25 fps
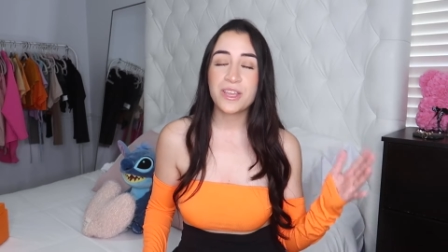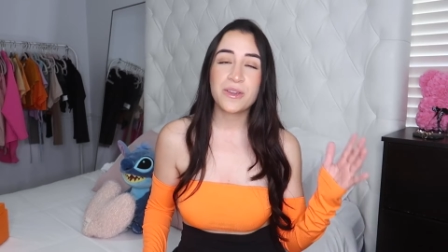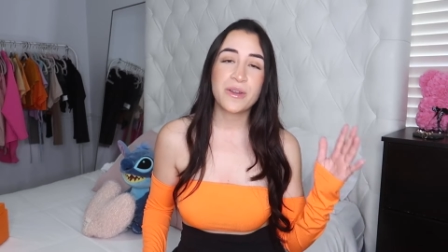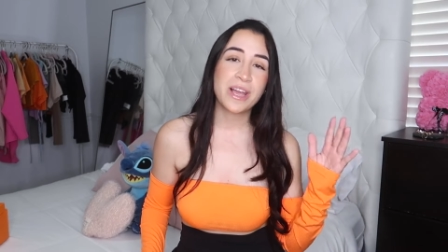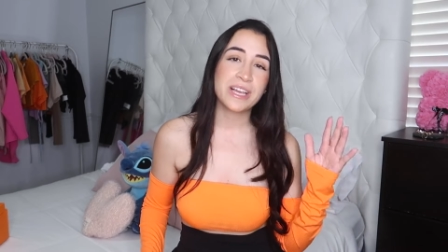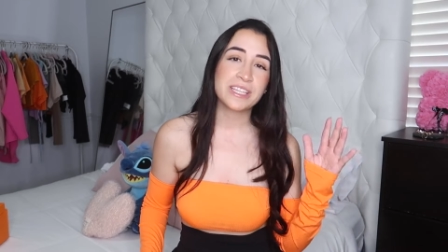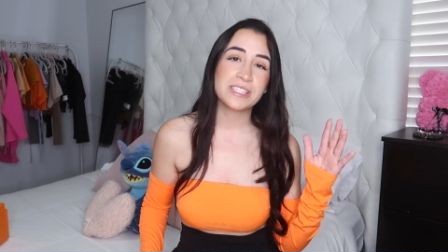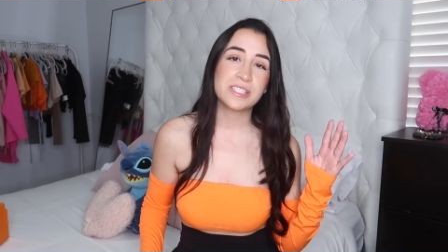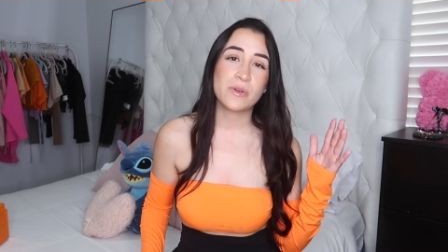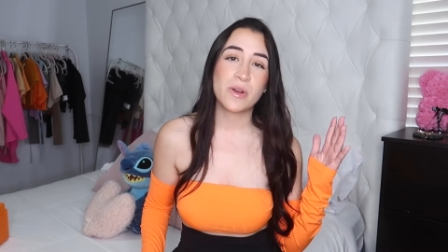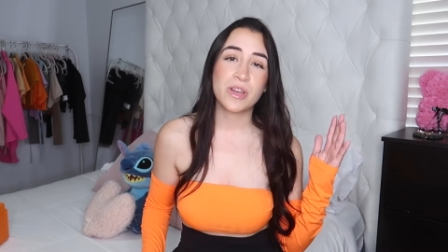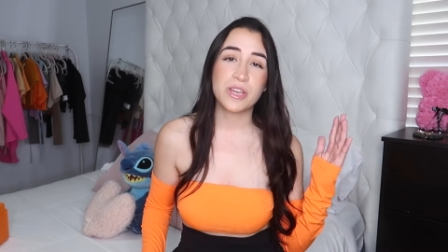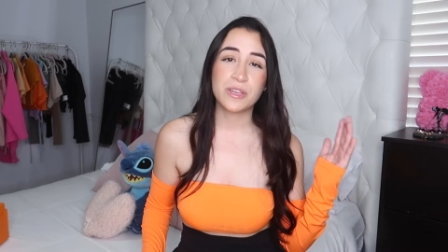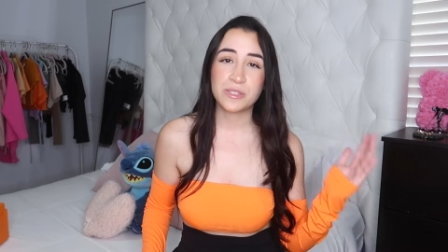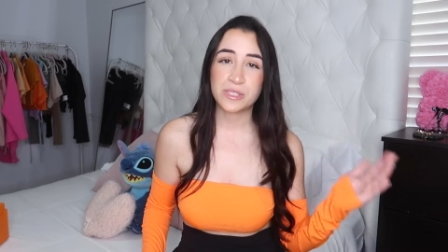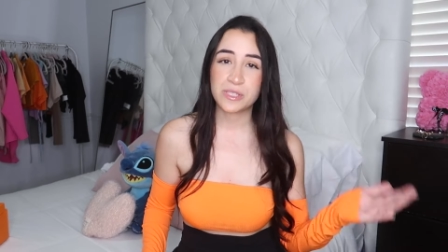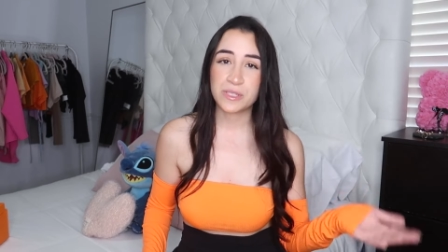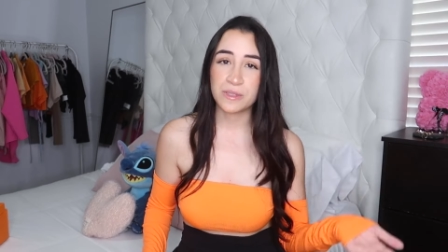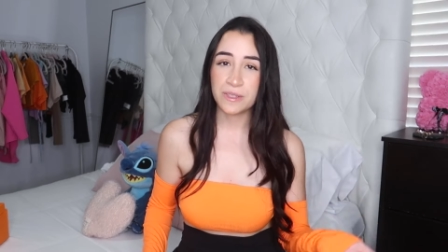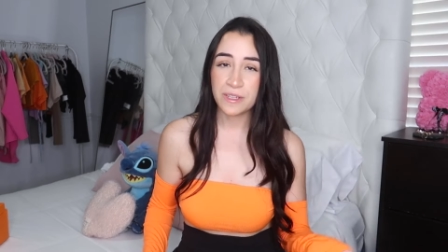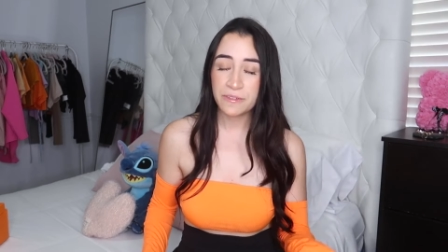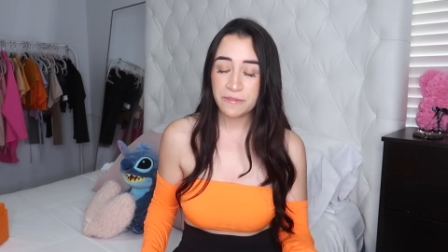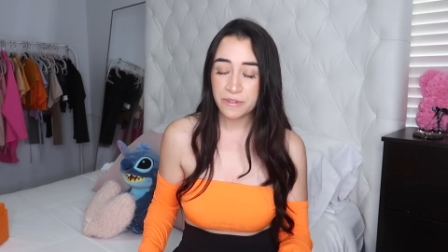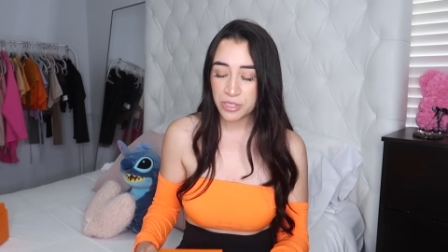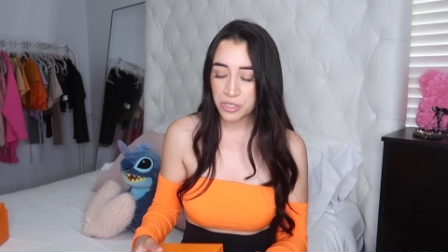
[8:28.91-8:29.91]
You guys know I used
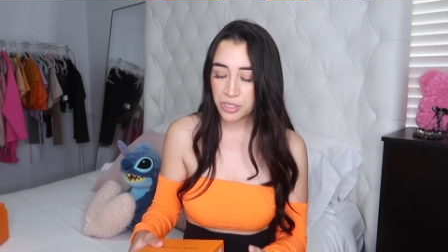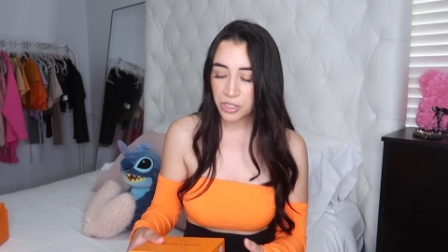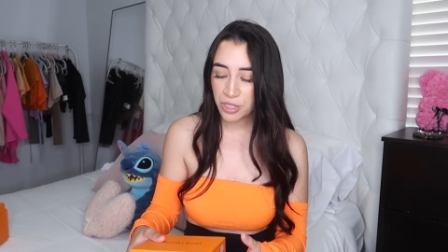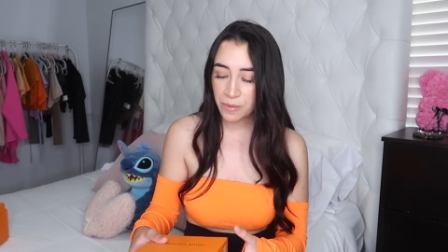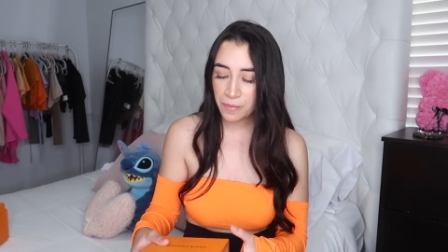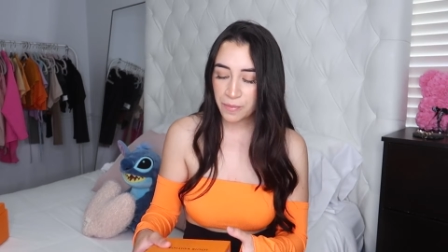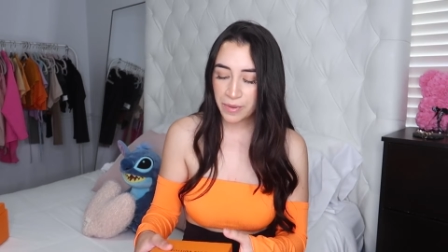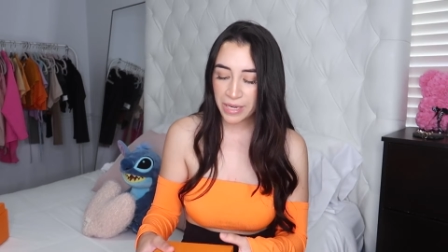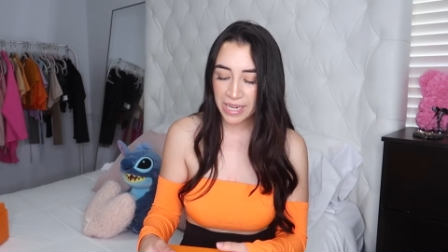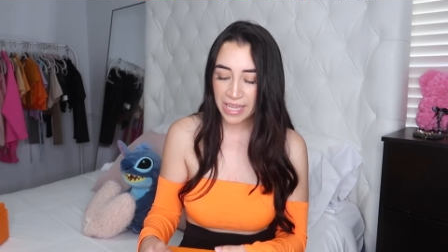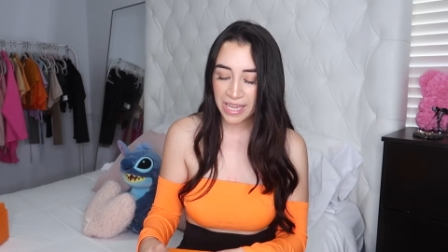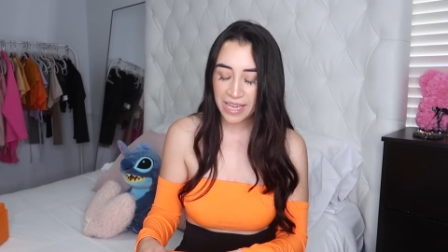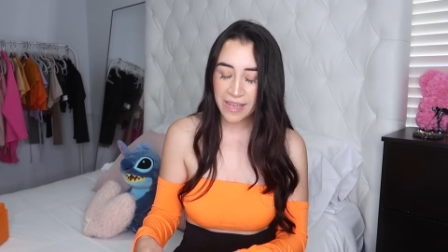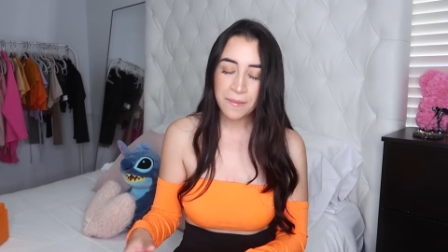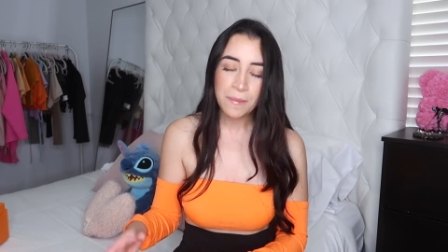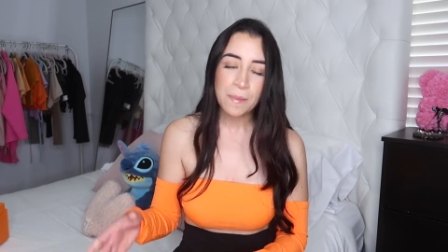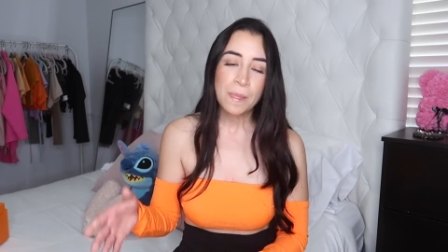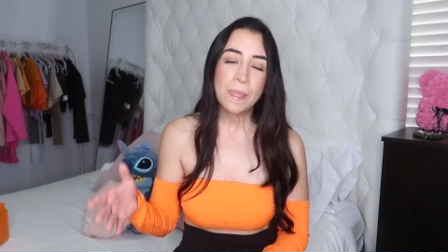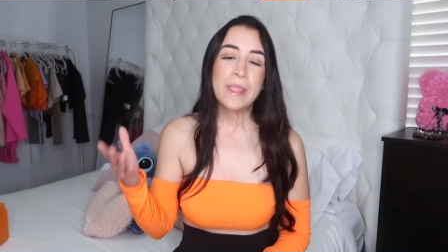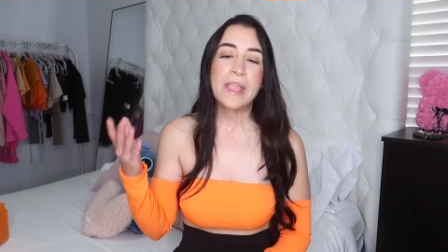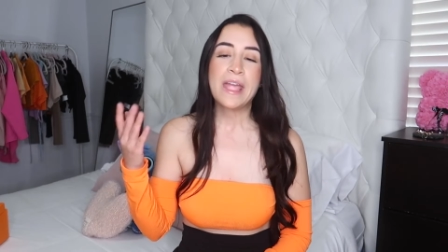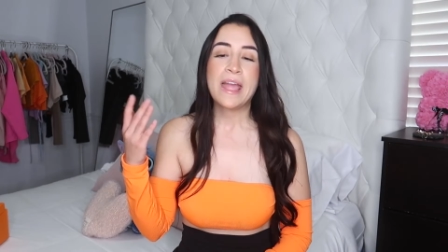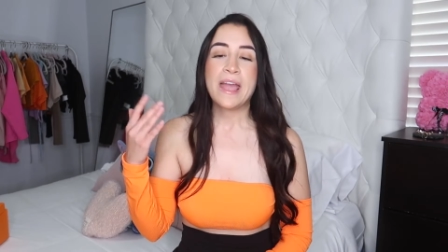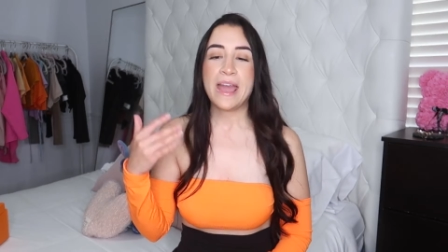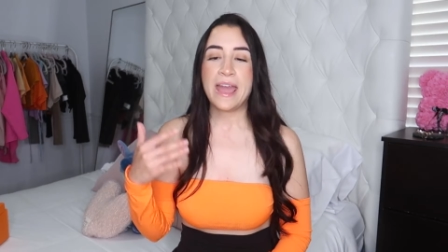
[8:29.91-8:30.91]
to live in Germany
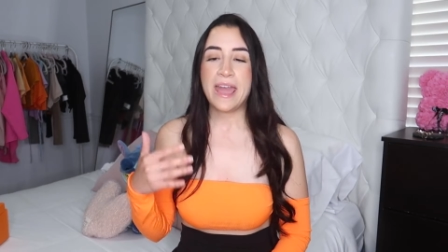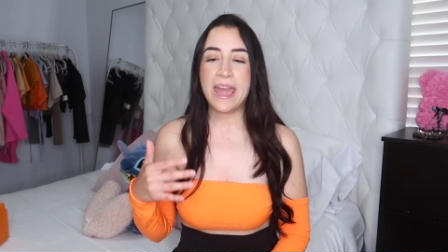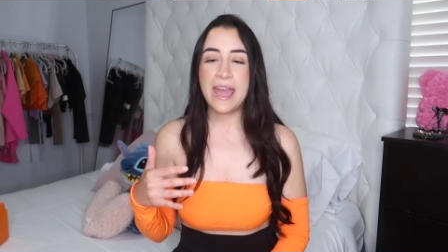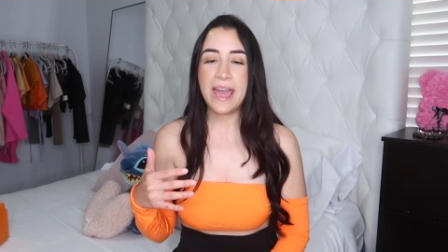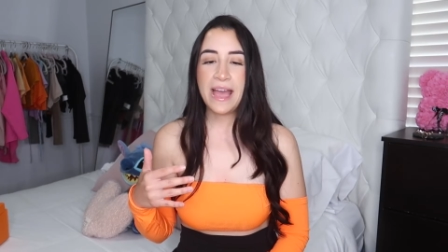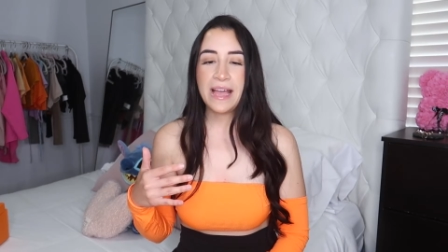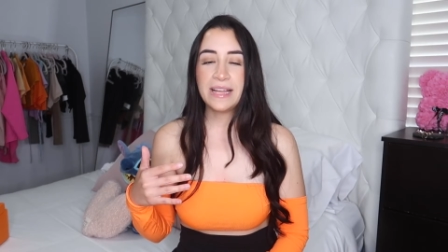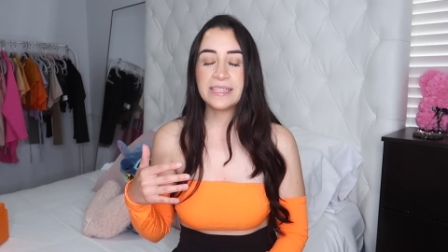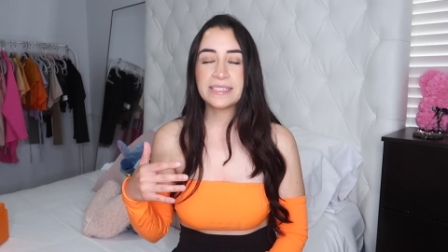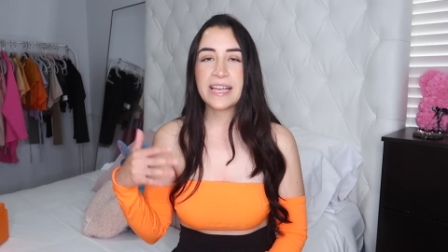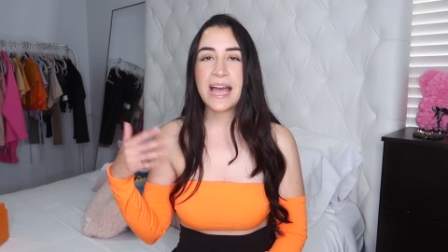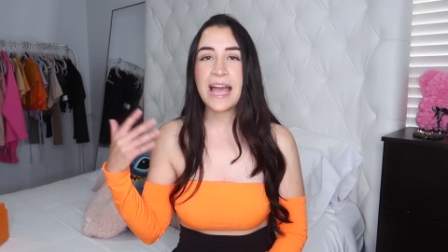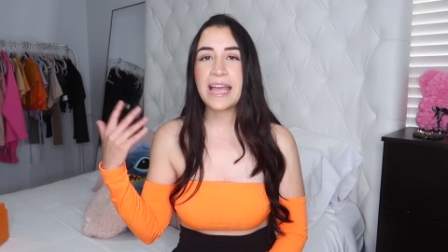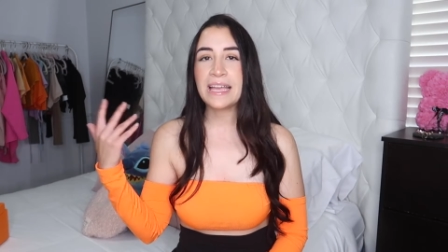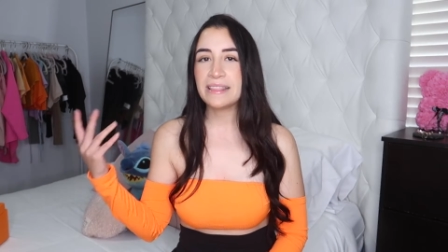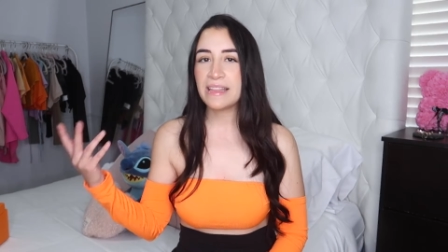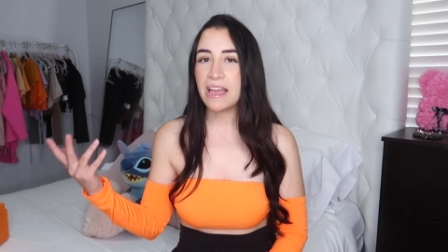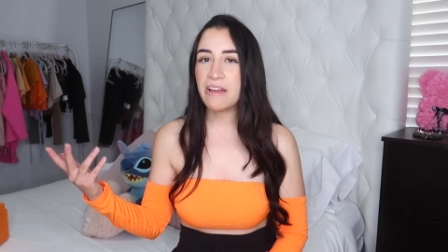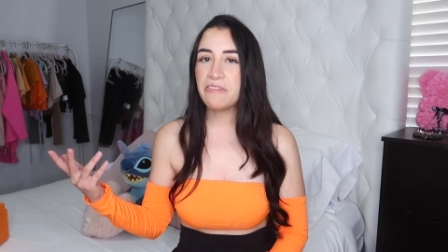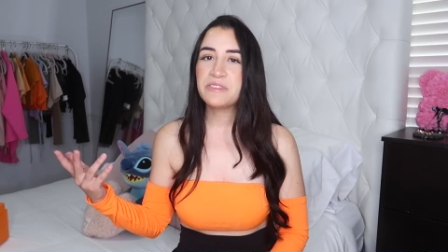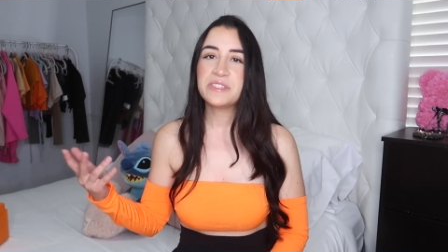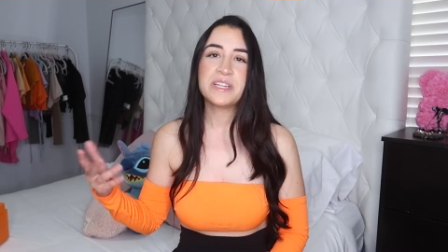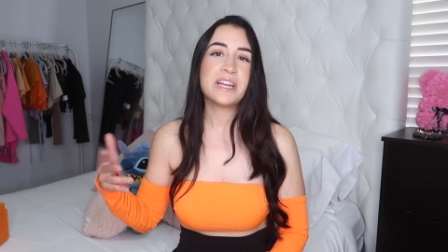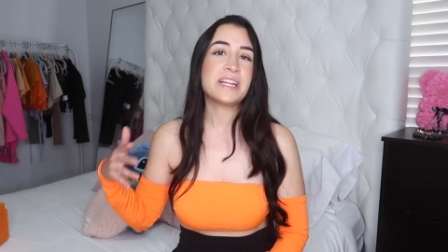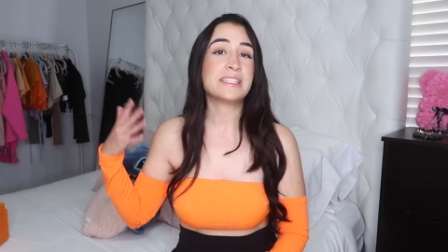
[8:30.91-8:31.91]
and I
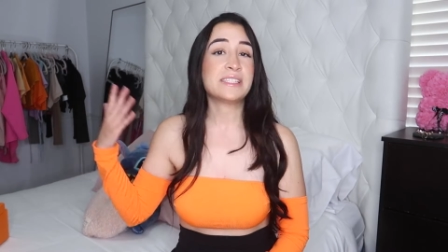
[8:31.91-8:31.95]
left it.